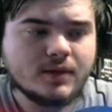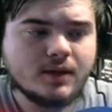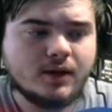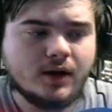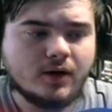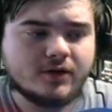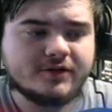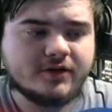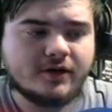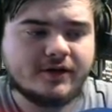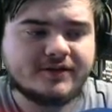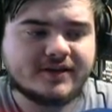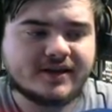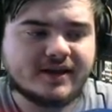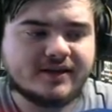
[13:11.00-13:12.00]
Kyle Katan
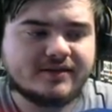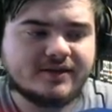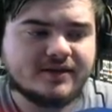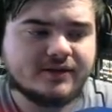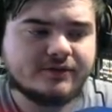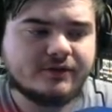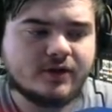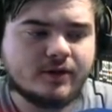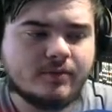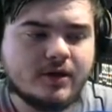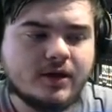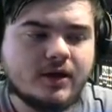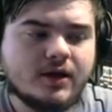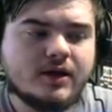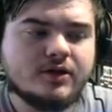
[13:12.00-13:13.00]
is a Cantina farm.
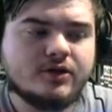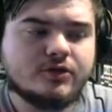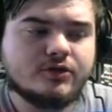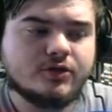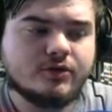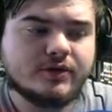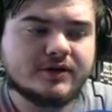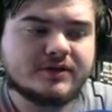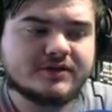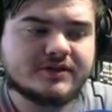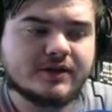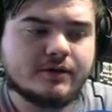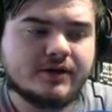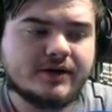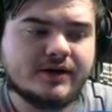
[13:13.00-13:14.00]
You don't
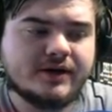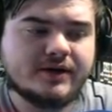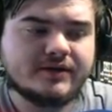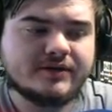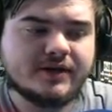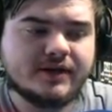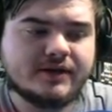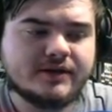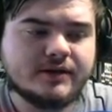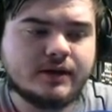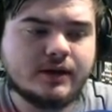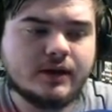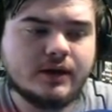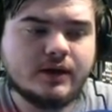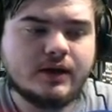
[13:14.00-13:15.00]
necessarily need a
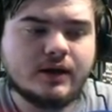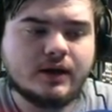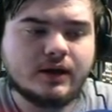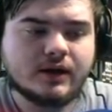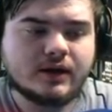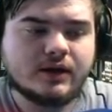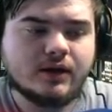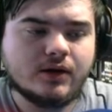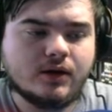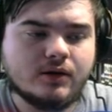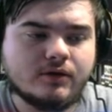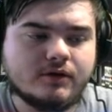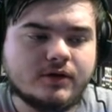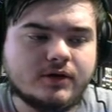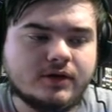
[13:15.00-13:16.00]
Zeta. Uh,
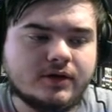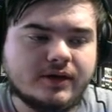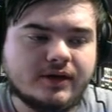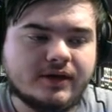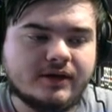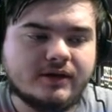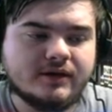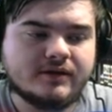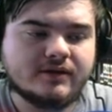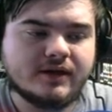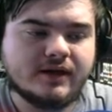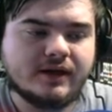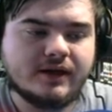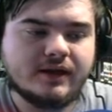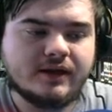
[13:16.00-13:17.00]
Cara is
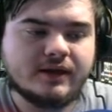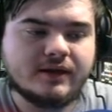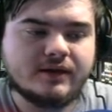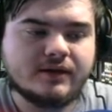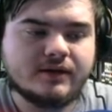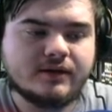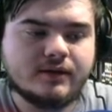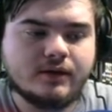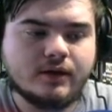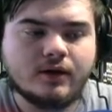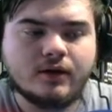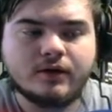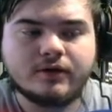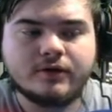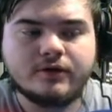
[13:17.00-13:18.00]
a
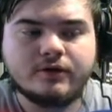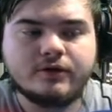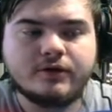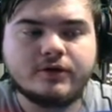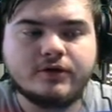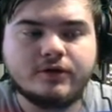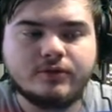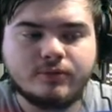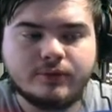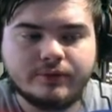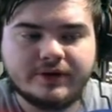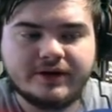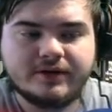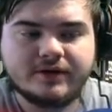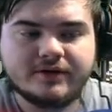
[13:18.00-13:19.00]
hard node. You will
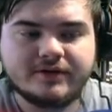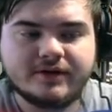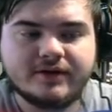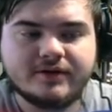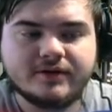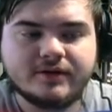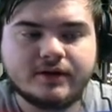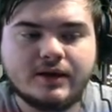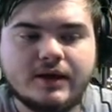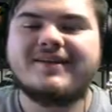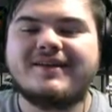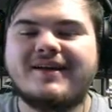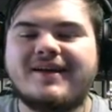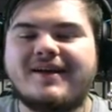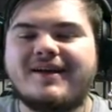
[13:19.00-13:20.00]
need her Zeta.
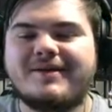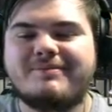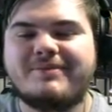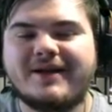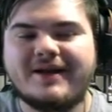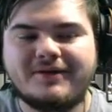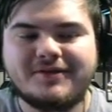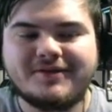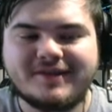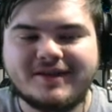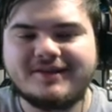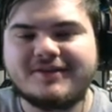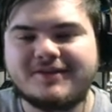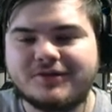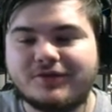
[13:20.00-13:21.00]
Uh, Pound
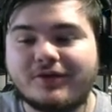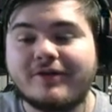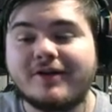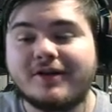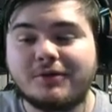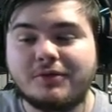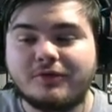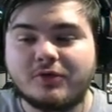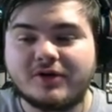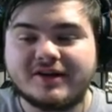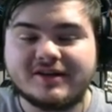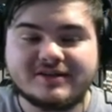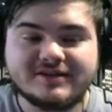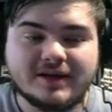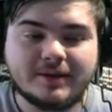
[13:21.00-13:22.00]
Zeta is very good. We've
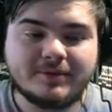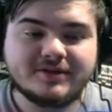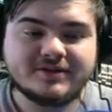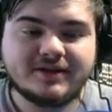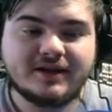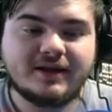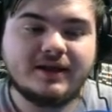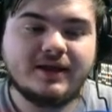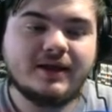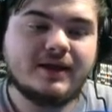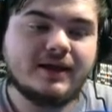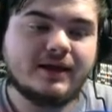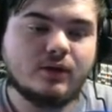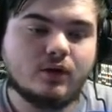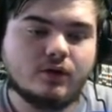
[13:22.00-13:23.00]
already established that.
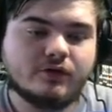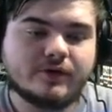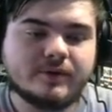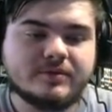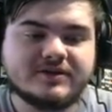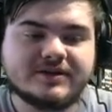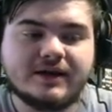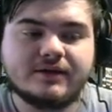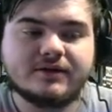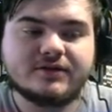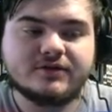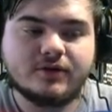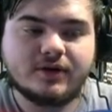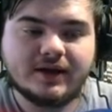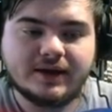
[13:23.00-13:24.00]
And Hoth Rebel Scout
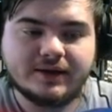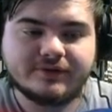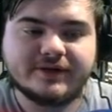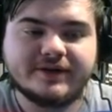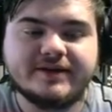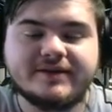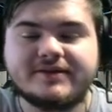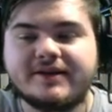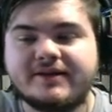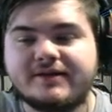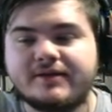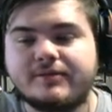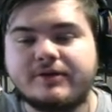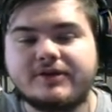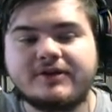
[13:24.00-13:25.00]
does not have a
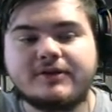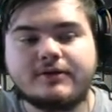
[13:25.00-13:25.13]
Zeta. But